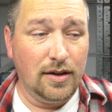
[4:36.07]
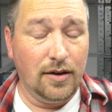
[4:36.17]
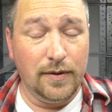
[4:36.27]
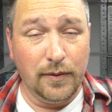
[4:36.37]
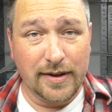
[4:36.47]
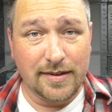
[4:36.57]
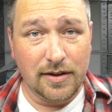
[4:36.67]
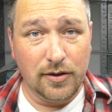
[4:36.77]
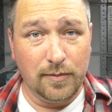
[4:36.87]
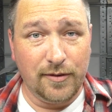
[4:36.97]
a few weeks
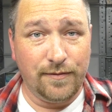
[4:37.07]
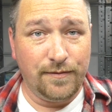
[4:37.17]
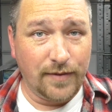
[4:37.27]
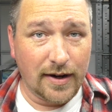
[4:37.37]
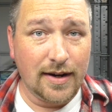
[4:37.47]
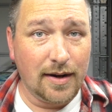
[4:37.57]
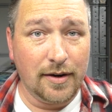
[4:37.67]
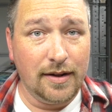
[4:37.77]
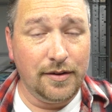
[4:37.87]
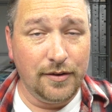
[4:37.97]
ago, but fuck it, I'm
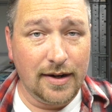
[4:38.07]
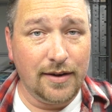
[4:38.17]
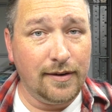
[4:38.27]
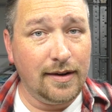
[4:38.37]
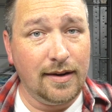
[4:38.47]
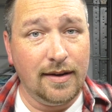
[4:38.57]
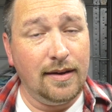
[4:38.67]
going to do it anyway.